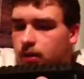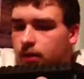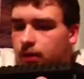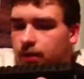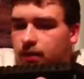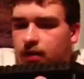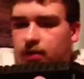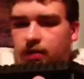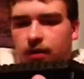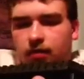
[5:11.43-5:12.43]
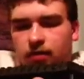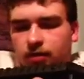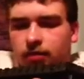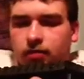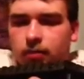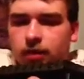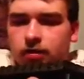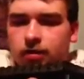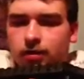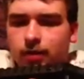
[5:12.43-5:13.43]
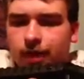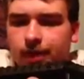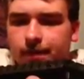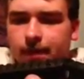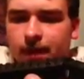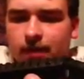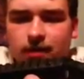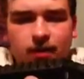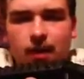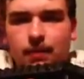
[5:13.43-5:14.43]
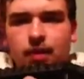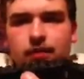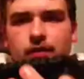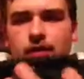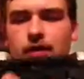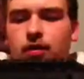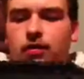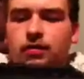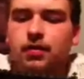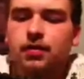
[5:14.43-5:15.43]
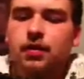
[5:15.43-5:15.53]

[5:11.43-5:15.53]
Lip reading: There's one issue with it that isn't that big of a deal.